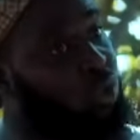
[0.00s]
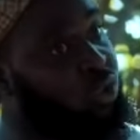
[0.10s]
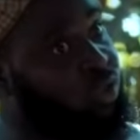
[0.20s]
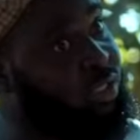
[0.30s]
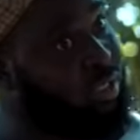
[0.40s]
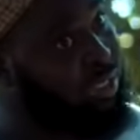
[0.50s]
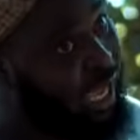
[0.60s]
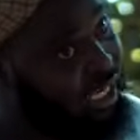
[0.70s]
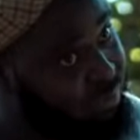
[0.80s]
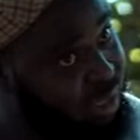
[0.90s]
you
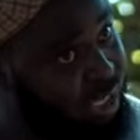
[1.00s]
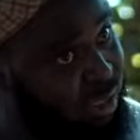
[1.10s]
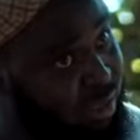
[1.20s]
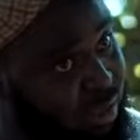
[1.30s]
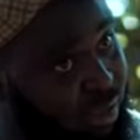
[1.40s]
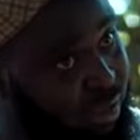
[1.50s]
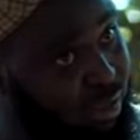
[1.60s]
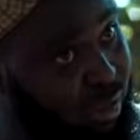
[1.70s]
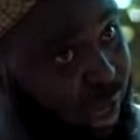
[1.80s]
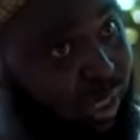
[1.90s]
denied me
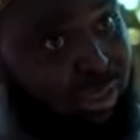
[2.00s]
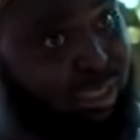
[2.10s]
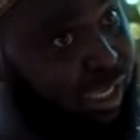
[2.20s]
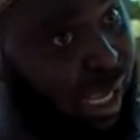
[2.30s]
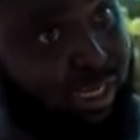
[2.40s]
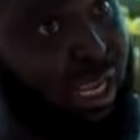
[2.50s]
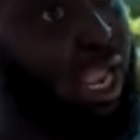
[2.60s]
and denied